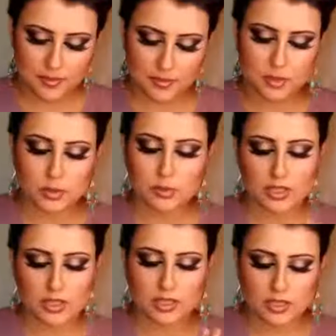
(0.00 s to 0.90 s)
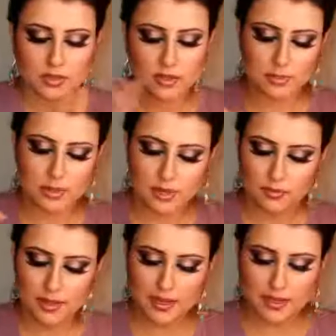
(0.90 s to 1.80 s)
I'm going to swatch these on the back
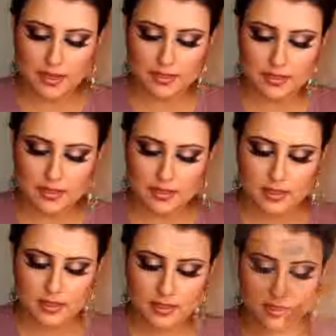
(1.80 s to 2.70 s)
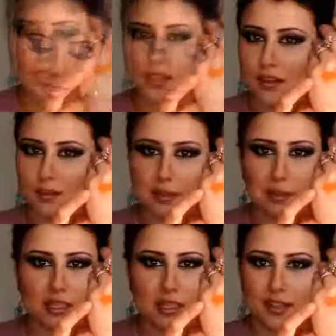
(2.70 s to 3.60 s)
of my hand. Look at the
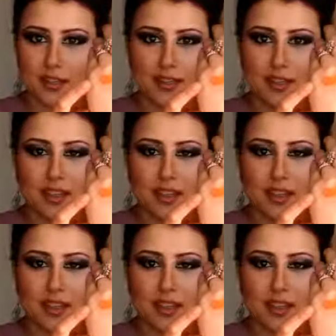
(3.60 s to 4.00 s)
pigmentation.